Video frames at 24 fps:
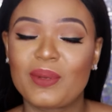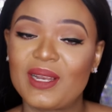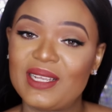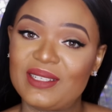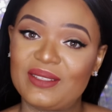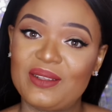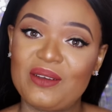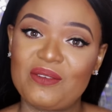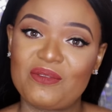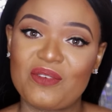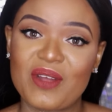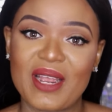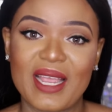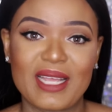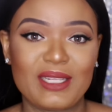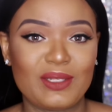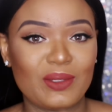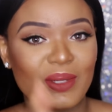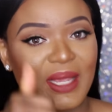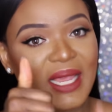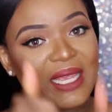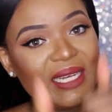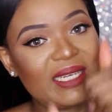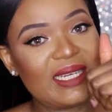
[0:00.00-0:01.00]
please don't forget
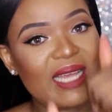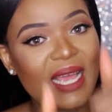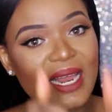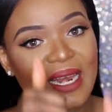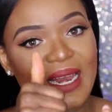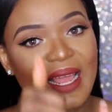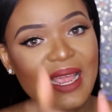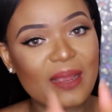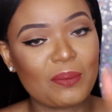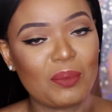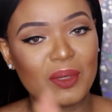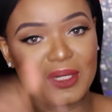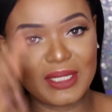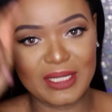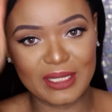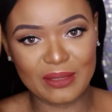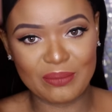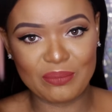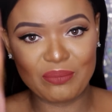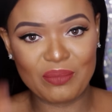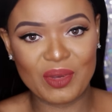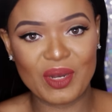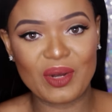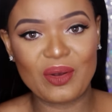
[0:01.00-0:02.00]
to hit that like
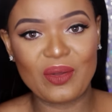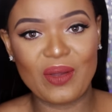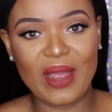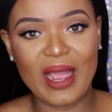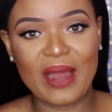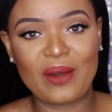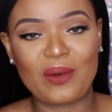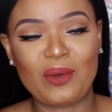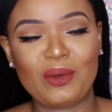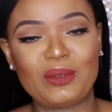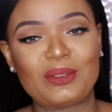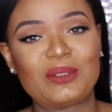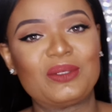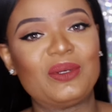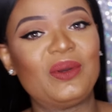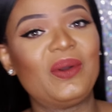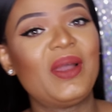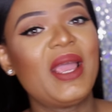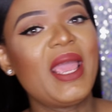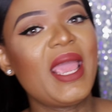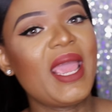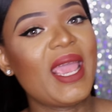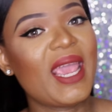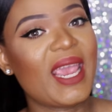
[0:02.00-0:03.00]
button below and
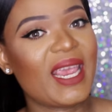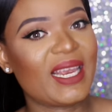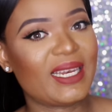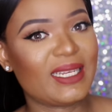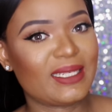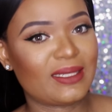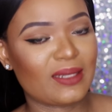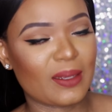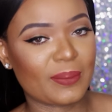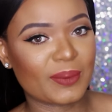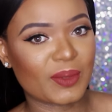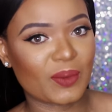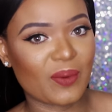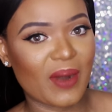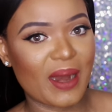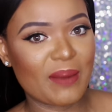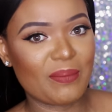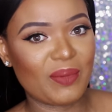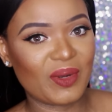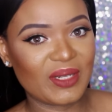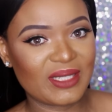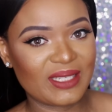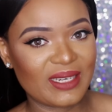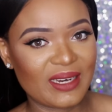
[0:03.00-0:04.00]
also hit the
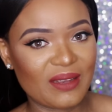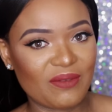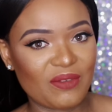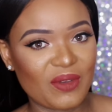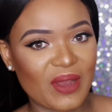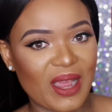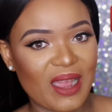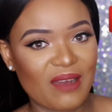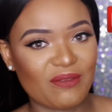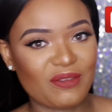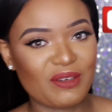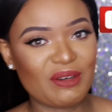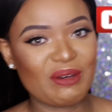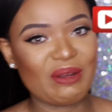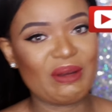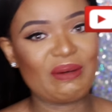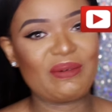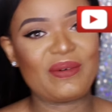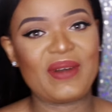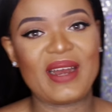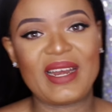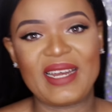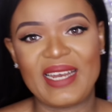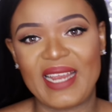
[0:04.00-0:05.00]
subscribe button if you haven't
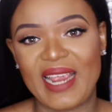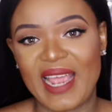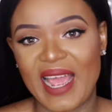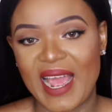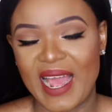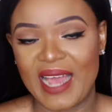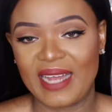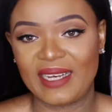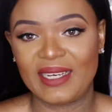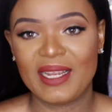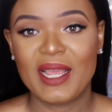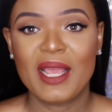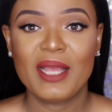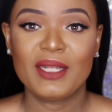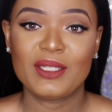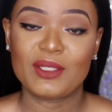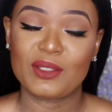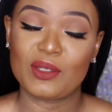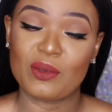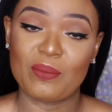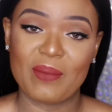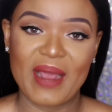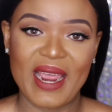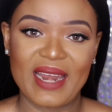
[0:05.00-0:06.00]
already and
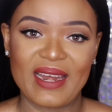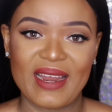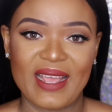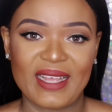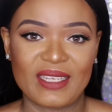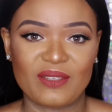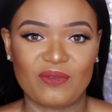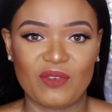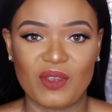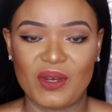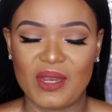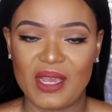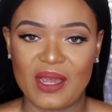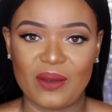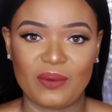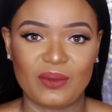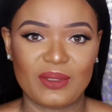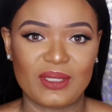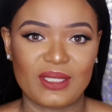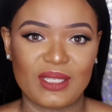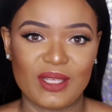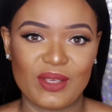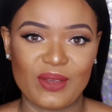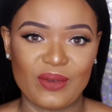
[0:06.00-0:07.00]
till my next video, I
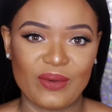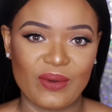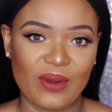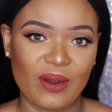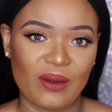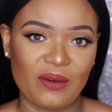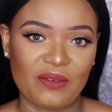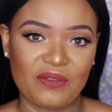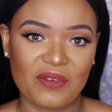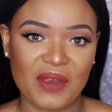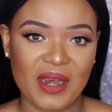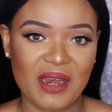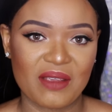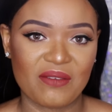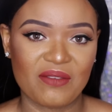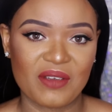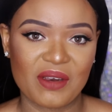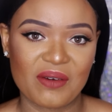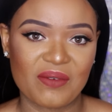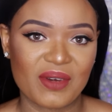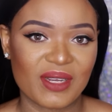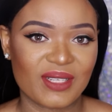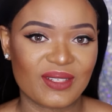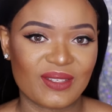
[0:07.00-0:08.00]
will see you all very,
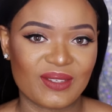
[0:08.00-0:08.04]
very